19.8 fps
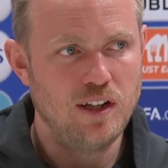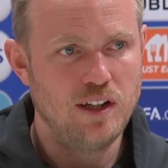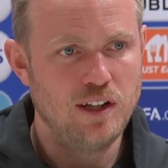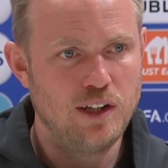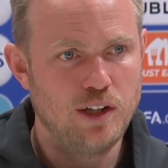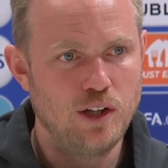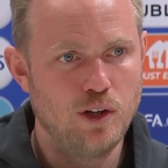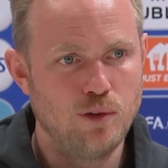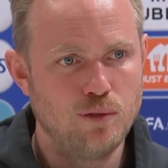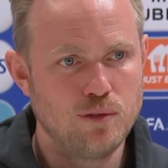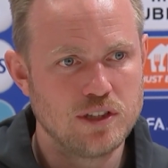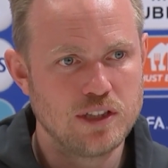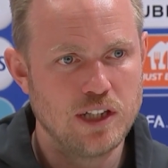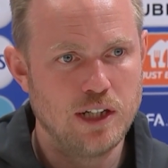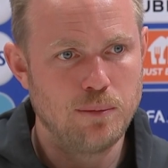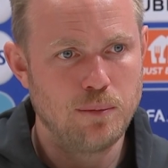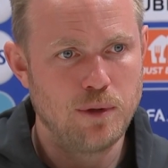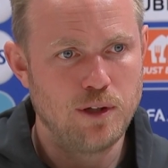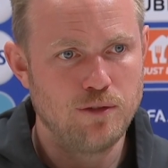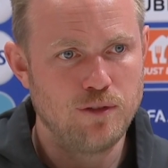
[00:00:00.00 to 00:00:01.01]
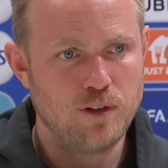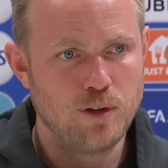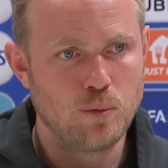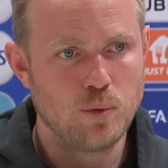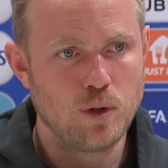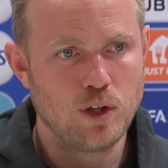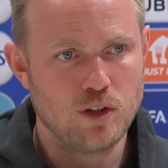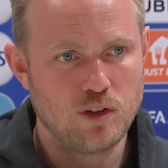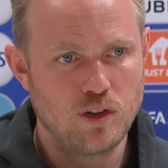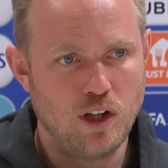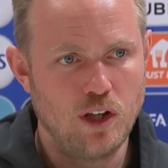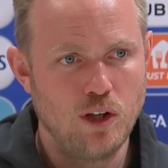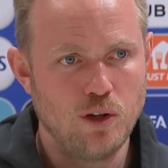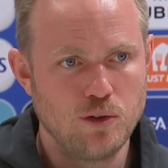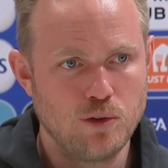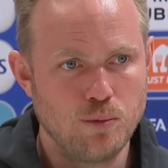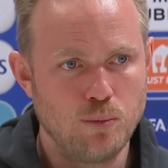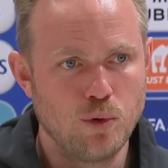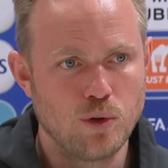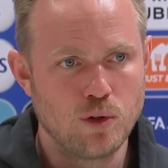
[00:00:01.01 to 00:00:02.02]
and in overtime. And I think we got a
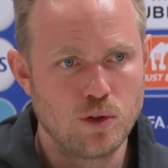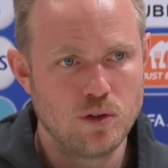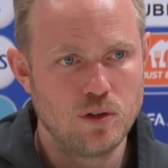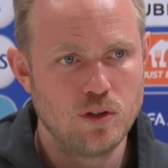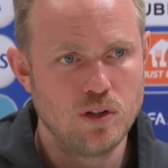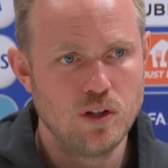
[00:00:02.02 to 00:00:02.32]
lot more,